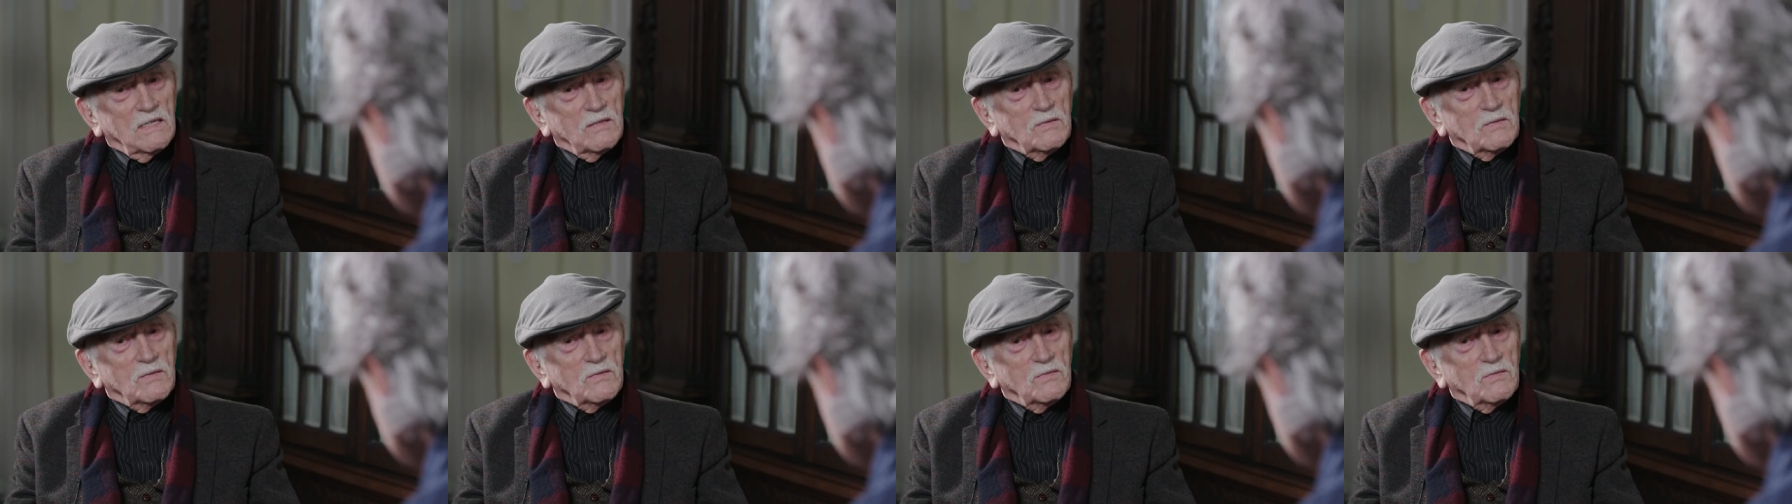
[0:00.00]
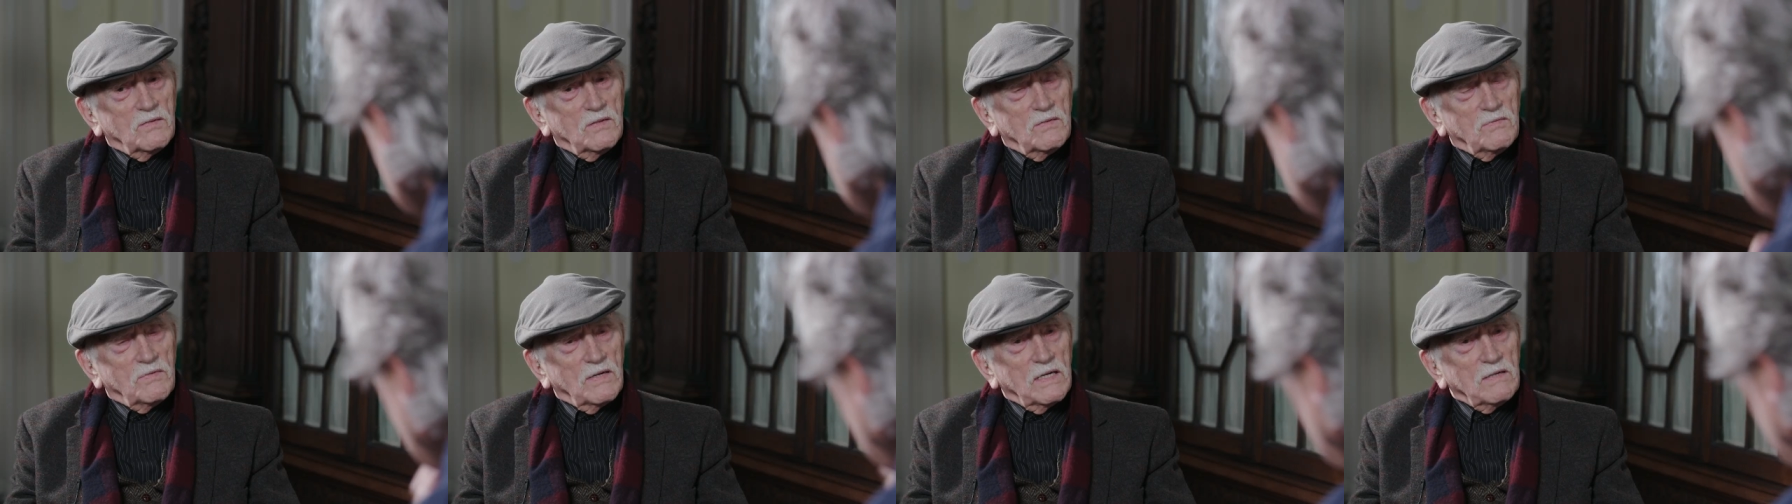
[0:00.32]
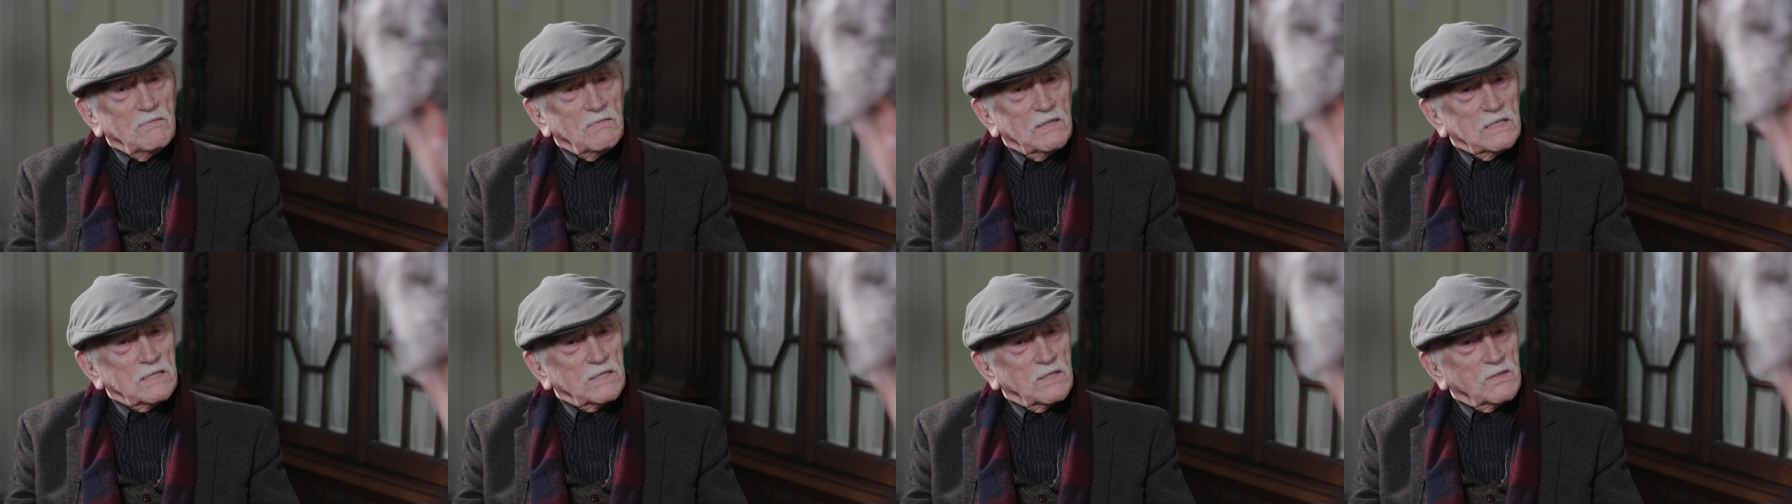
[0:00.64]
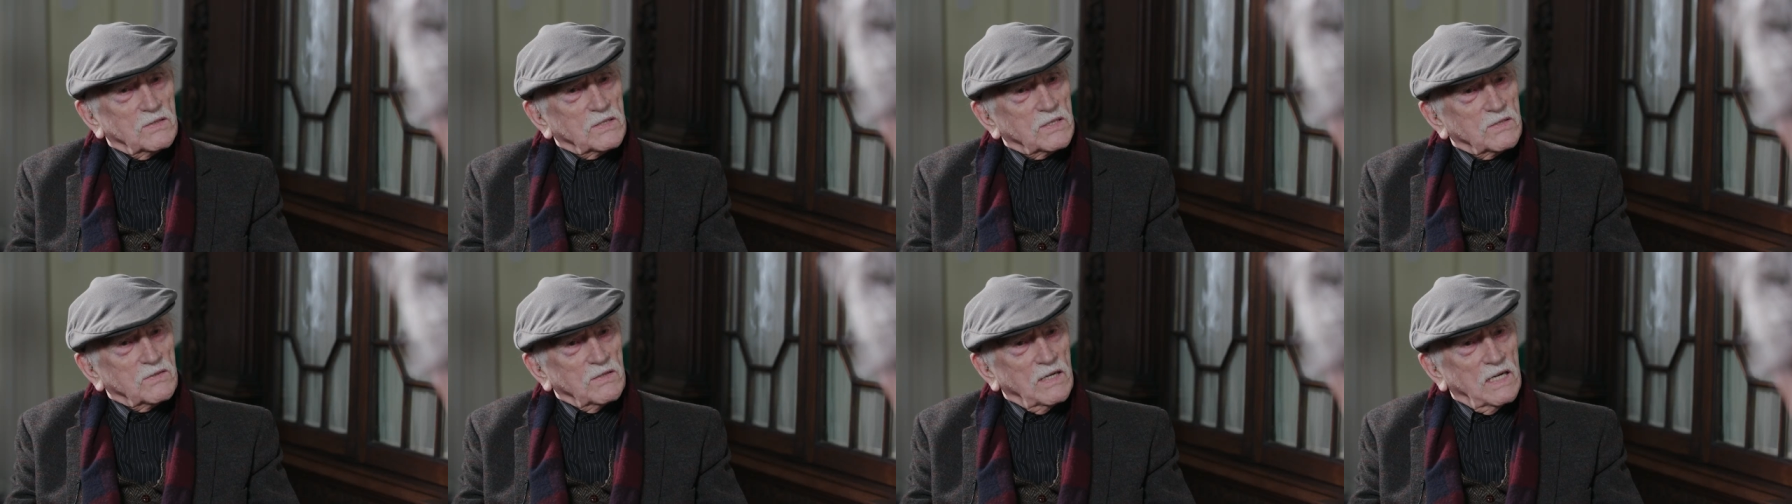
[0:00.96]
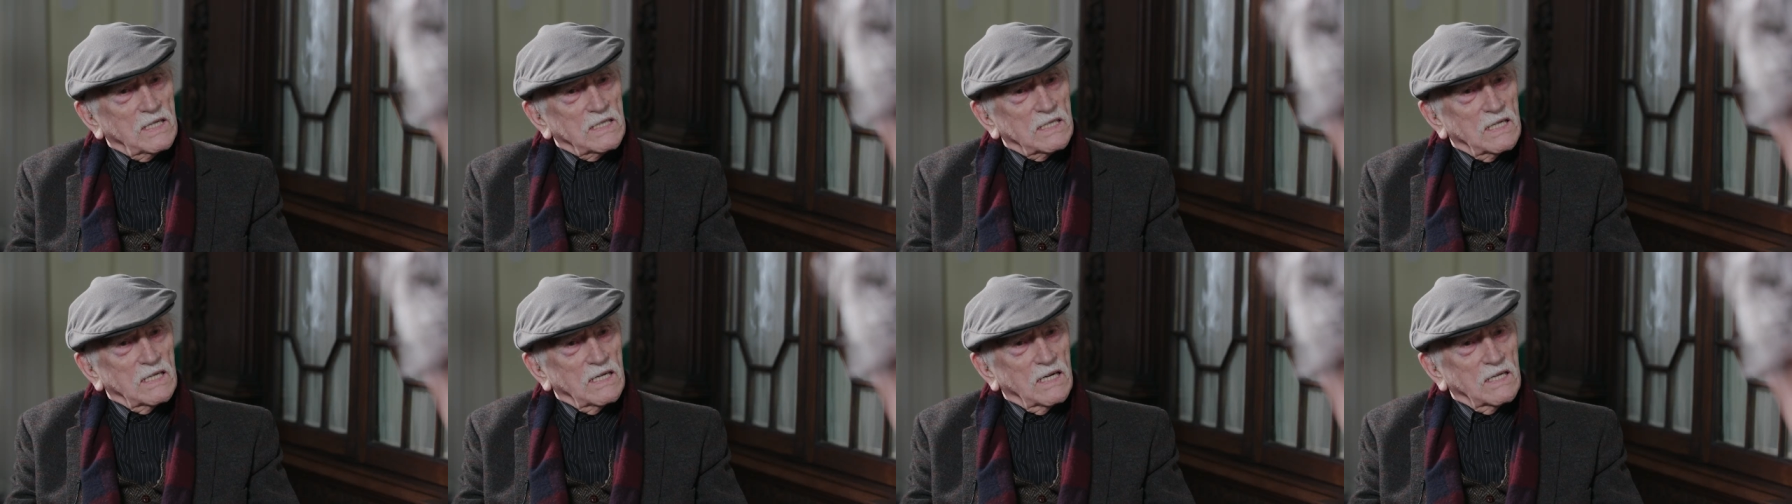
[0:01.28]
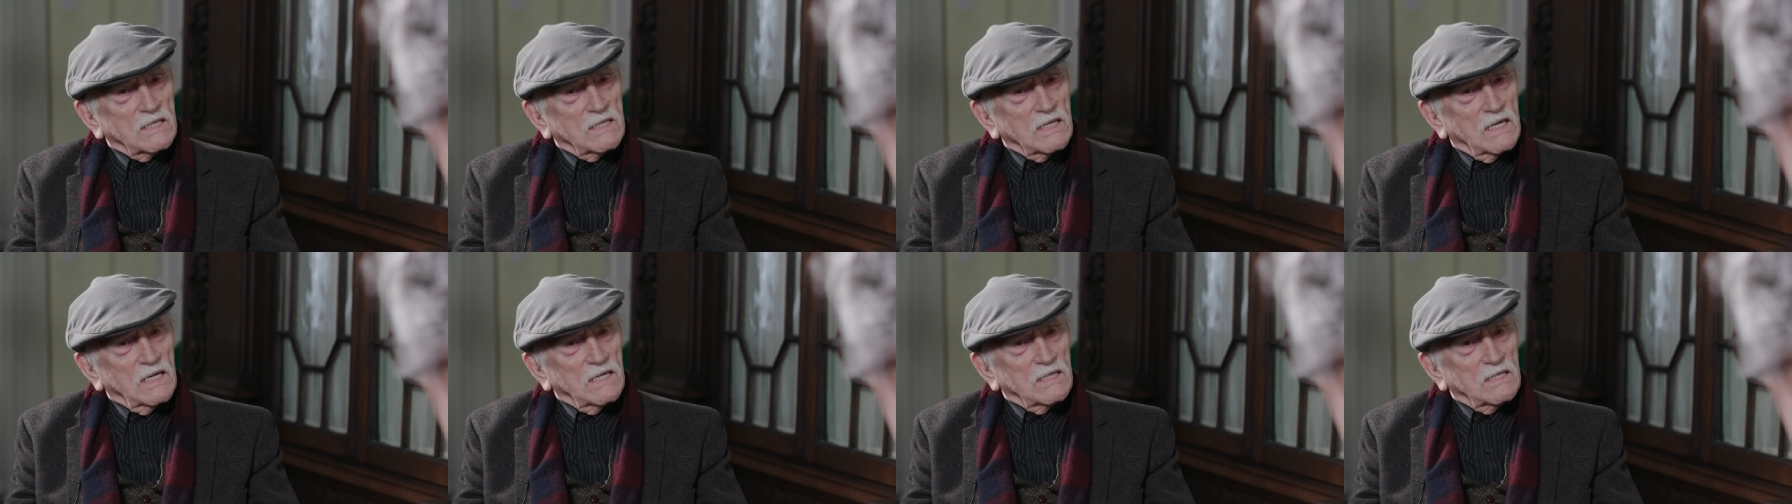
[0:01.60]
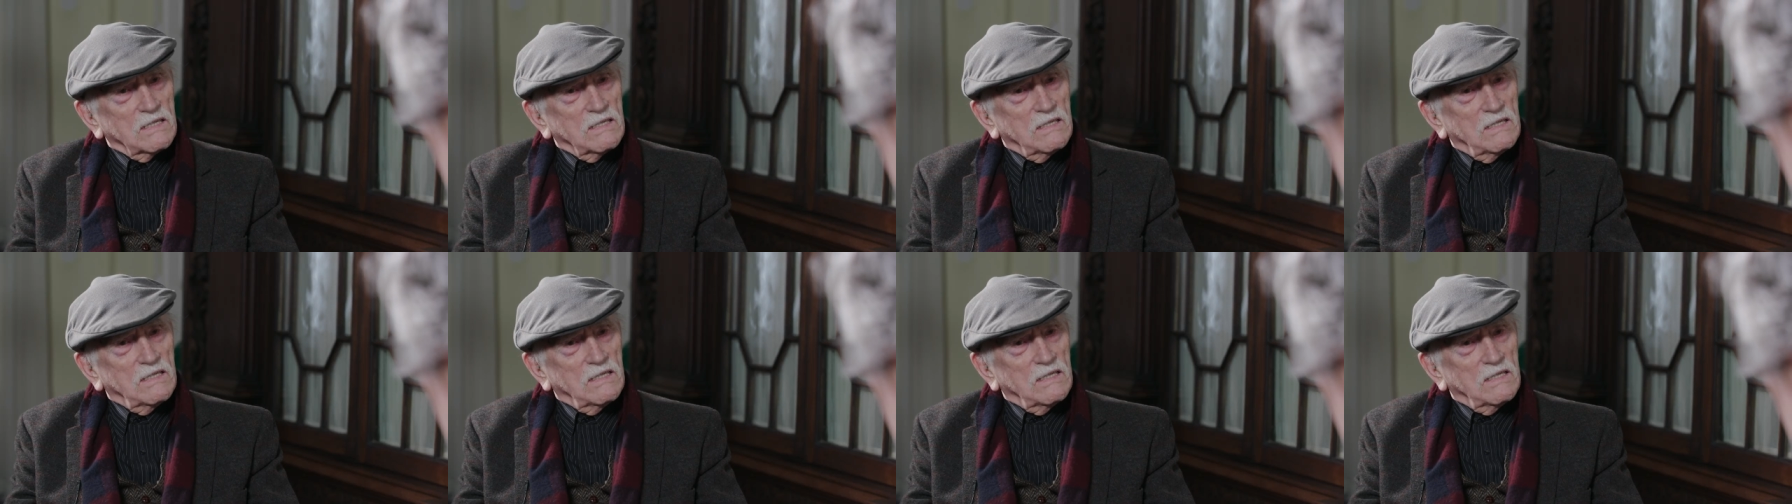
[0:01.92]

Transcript: decade. Revivals are strange like that.